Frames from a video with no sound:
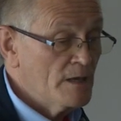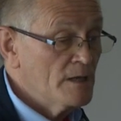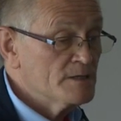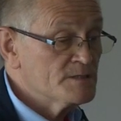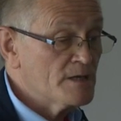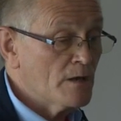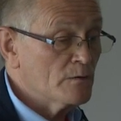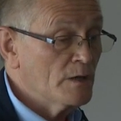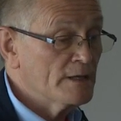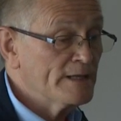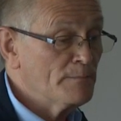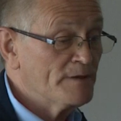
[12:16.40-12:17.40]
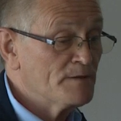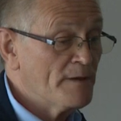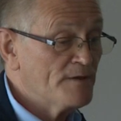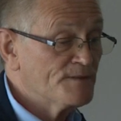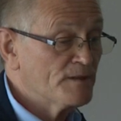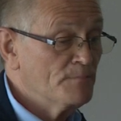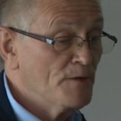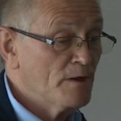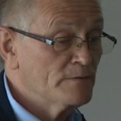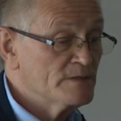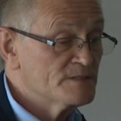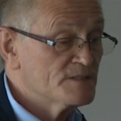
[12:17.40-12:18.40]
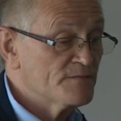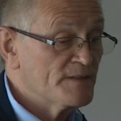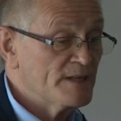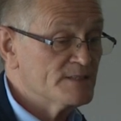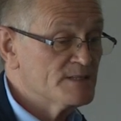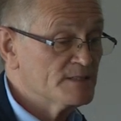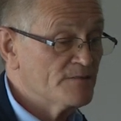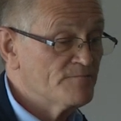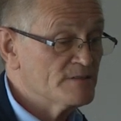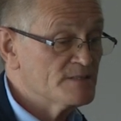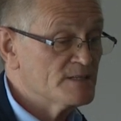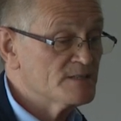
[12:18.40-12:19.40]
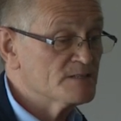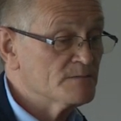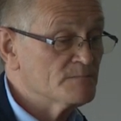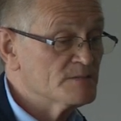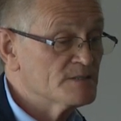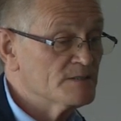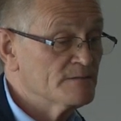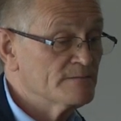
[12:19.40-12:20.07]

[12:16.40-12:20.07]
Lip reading: So, a little bit about the components of these different systems.